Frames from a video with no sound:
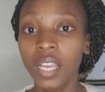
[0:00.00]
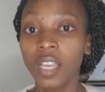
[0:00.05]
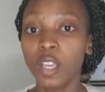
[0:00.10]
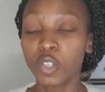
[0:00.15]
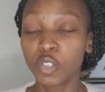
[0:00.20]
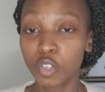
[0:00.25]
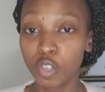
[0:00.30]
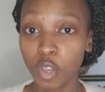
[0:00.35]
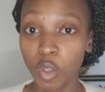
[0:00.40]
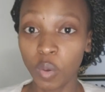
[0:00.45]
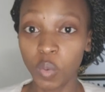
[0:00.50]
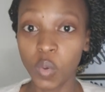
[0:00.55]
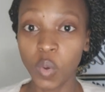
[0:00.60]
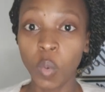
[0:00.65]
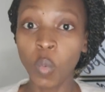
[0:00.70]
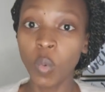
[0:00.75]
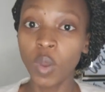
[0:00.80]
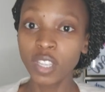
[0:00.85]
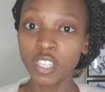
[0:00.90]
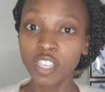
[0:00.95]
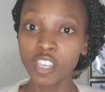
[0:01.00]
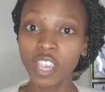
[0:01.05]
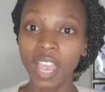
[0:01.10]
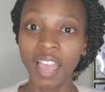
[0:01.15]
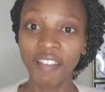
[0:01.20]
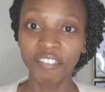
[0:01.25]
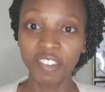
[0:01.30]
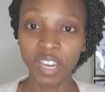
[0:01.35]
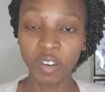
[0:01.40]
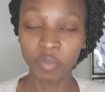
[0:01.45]
So once you
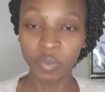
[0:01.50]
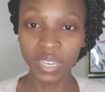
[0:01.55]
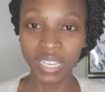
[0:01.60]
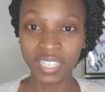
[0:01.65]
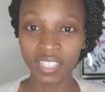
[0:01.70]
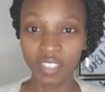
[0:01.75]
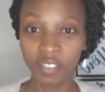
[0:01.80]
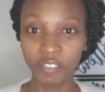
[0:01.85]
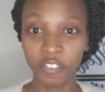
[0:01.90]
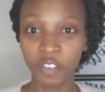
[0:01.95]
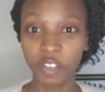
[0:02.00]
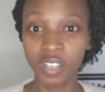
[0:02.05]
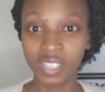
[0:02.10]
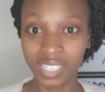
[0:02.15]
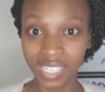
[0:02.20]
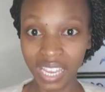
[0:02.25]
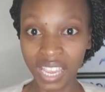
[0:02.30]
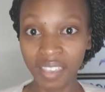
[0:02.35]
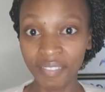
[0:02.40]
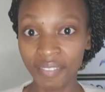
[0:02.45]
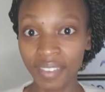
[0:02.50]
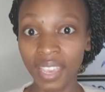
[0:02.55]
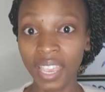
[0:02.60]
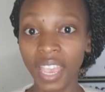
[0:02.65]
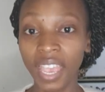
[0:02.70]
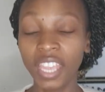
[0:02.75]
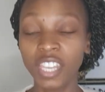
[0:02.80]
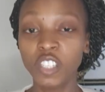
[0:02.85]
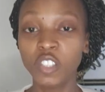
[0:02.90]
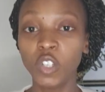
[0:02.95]
have a reason for your saving
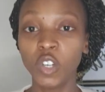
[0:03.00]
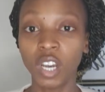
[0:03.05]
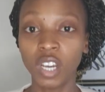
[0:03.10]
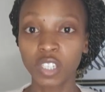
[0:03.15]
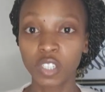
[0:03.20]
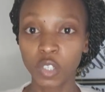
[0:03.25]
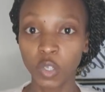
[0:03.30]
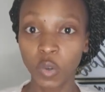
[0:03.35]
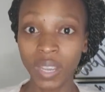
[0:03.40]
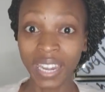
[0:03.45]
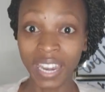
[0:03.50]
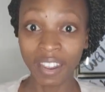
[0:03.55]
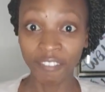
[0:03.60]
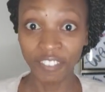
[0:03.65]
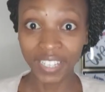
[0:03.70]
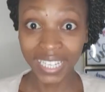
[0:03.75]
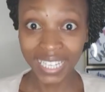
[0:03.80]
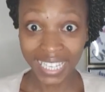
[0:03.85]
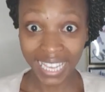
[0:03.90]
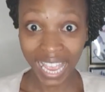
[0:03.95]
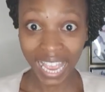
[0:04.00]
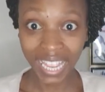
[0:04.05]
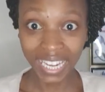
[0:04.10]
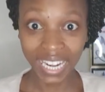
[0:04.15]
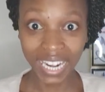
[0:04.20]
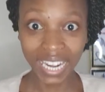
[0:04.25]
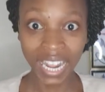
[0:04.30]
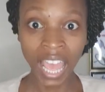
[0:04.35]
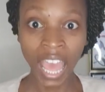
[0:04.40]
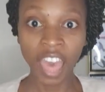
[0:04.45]
and you are sure and have
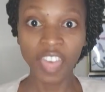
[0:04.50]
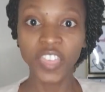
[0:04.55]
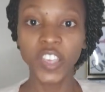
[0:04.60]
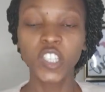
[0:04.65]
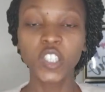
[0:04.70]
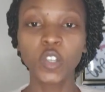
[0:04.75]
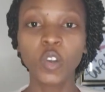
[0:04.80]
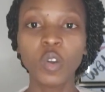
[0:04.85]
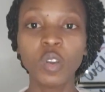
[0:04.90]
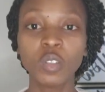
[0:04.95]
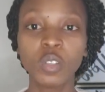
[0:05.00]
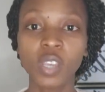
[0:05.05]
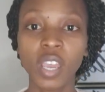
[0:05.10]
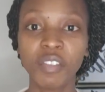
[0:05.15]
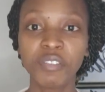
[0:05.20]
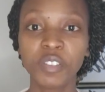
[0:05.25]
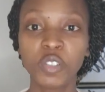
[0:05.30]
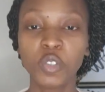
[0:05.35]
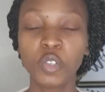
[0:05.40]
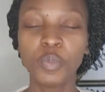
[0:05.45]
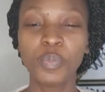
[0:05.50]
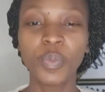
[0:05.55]
decided that you're going to have to do